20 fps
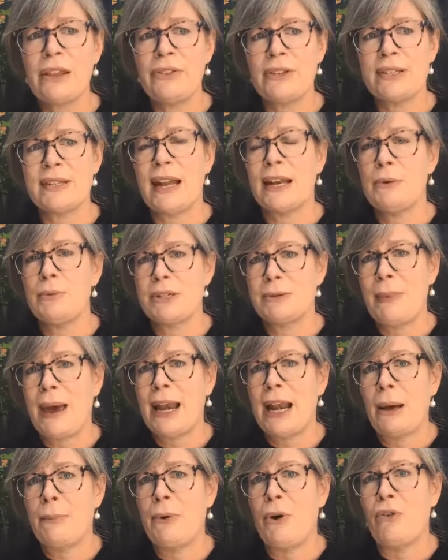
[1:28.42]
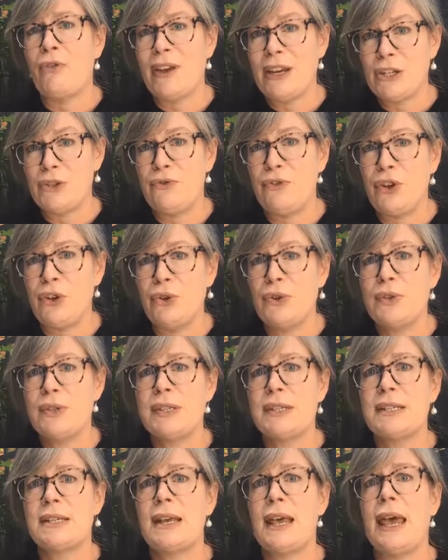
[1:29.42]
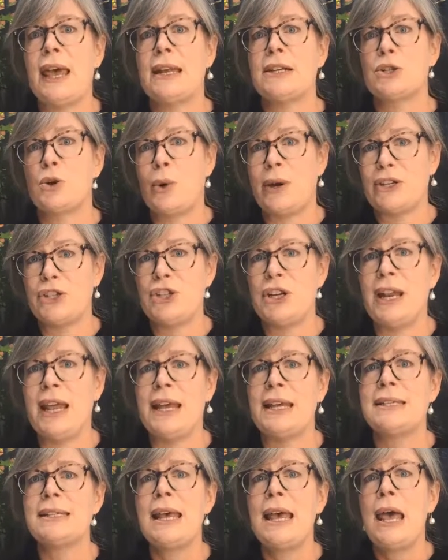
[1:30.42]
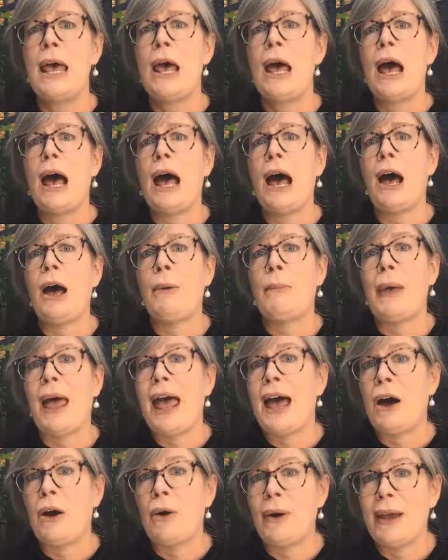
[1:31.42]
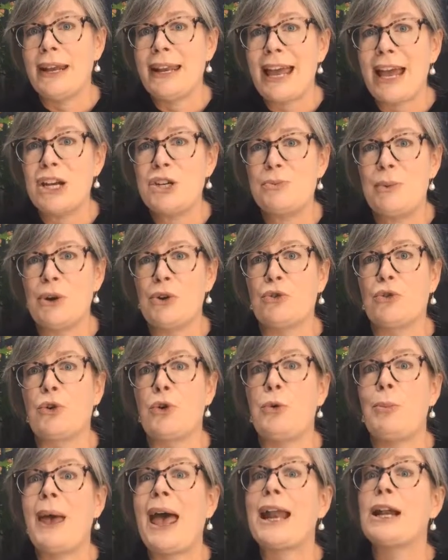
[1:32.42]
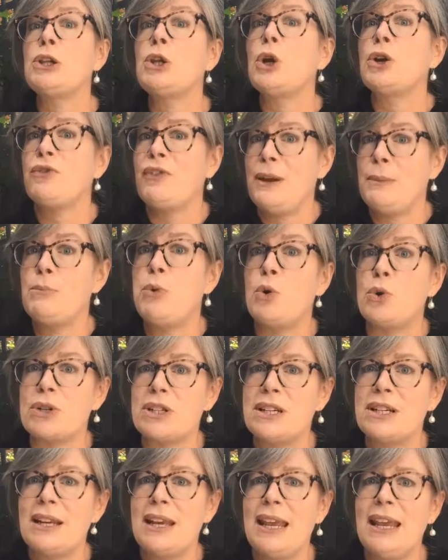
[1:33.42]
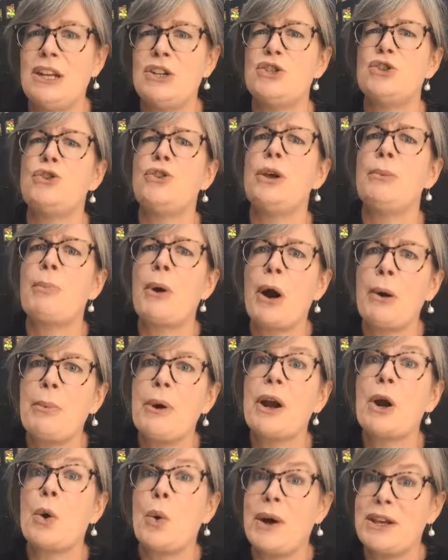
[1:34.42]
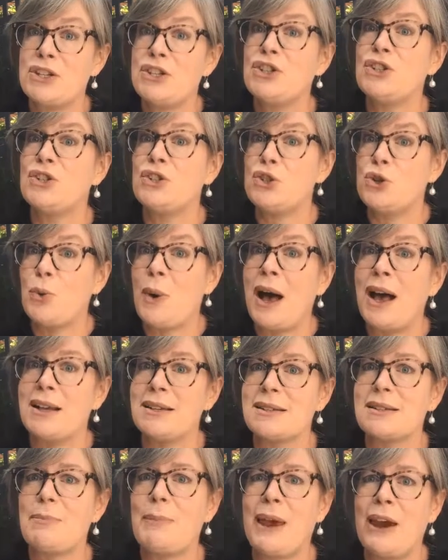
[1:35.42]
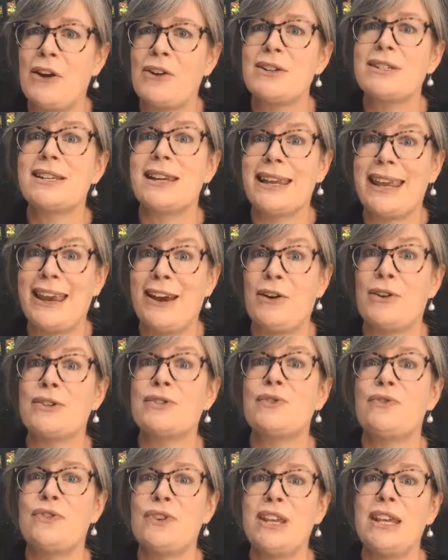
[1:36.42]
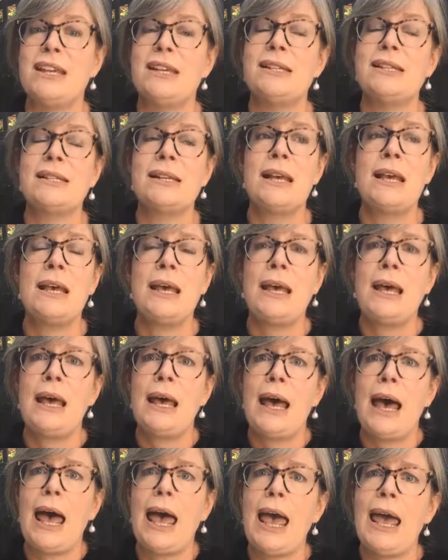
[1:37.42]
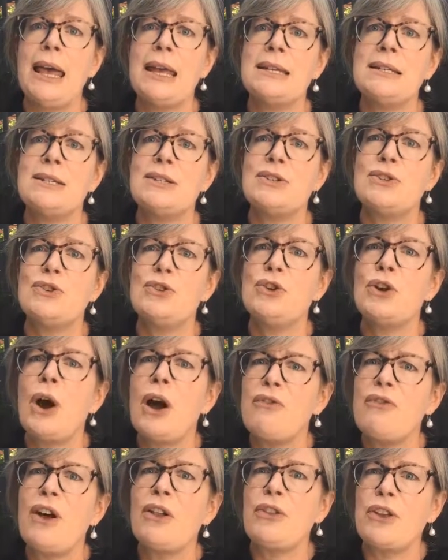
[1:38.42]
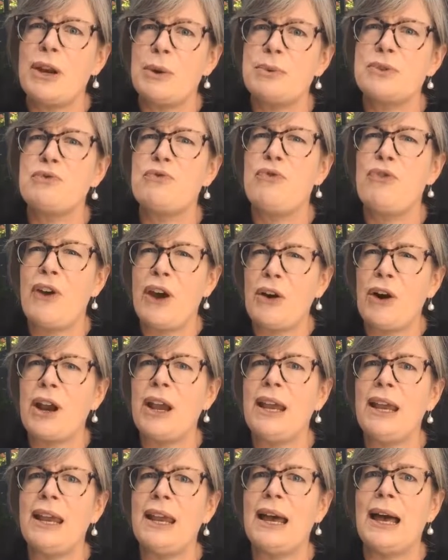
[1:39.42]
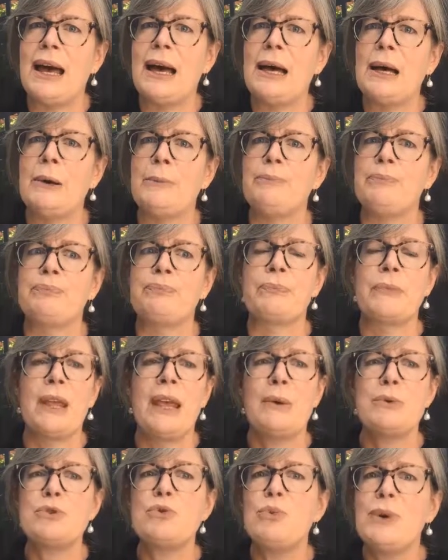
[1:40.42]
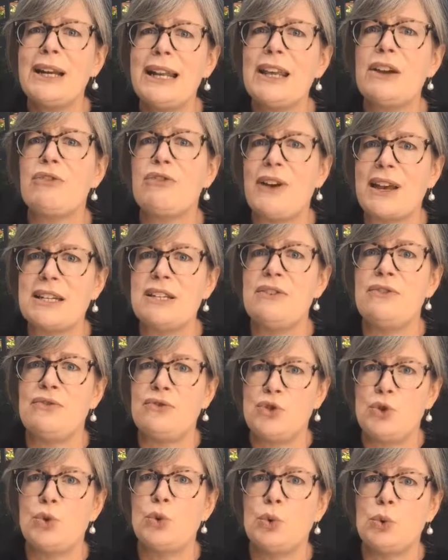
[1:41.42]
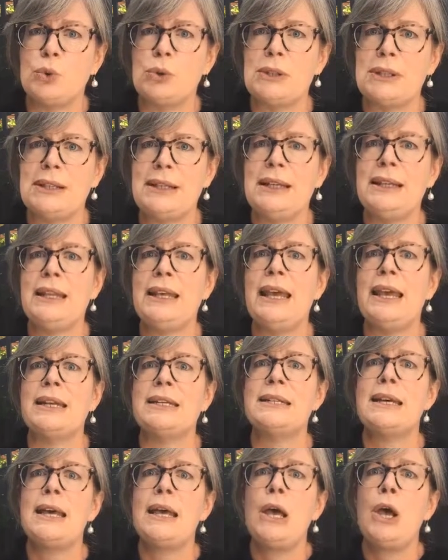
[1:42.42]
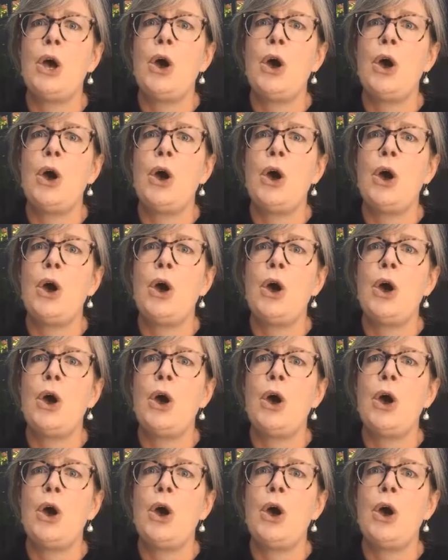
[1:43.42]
the study was made up of interviews and questionnaires. Our engagement group had a lot of input into the appropriate questions to ask parents and carers of the kids. And I felt that it was a really effective tool in the end.